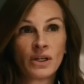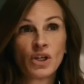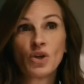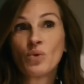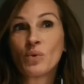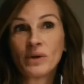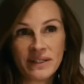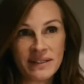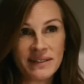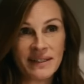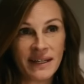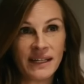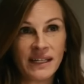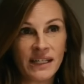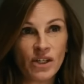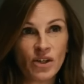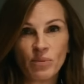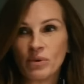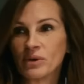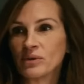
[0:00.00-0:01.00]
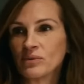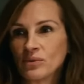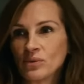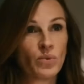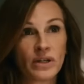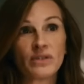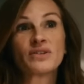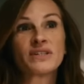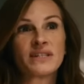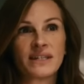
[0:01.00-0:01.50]
you want to stay here, but
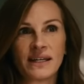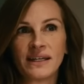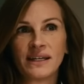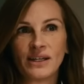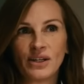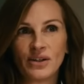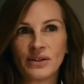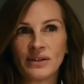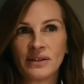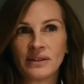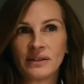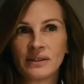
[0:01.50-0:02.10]
we're staying here.